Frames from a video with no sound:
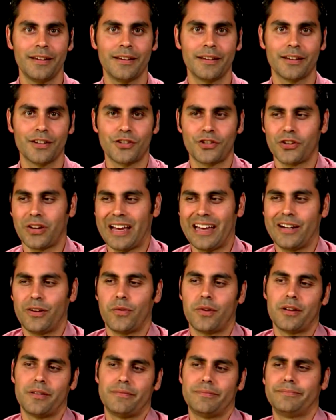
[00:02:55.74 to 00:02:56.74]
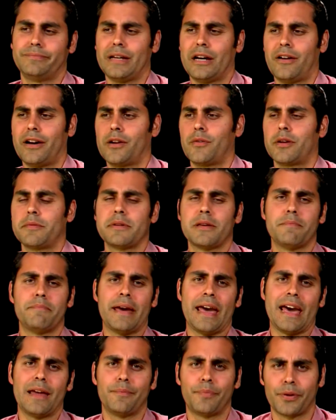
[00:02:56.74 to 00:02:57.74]
Because I don't want to be a
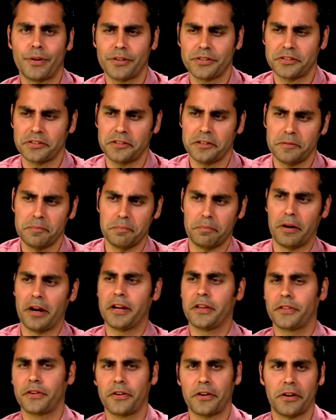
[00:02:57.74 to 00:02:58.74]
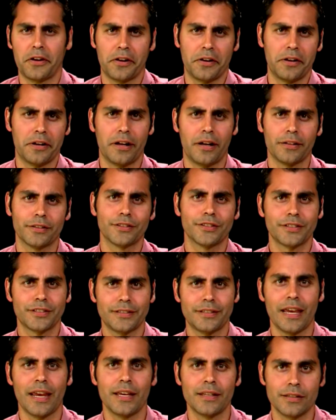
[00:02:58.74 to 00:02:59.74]
bad person and break their heart. I'll just
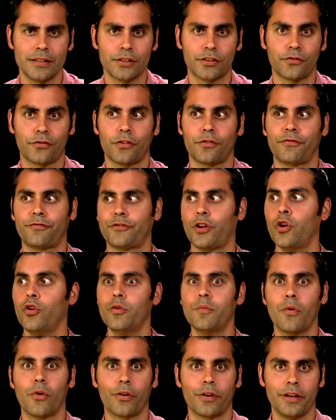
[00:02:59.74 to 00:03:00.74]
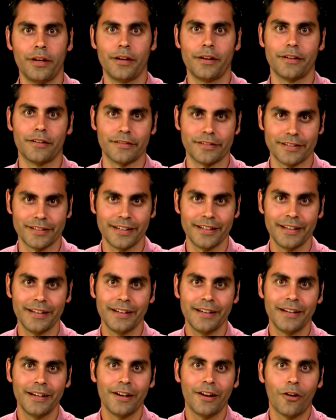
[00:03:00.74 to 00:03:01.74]
stay in this for 2 more years,
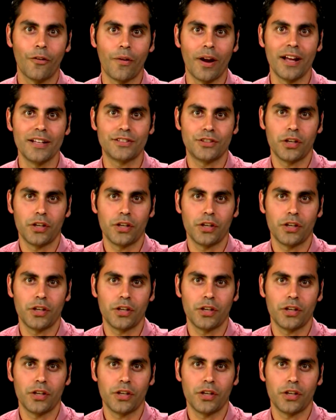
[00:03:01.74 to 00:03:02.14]
right?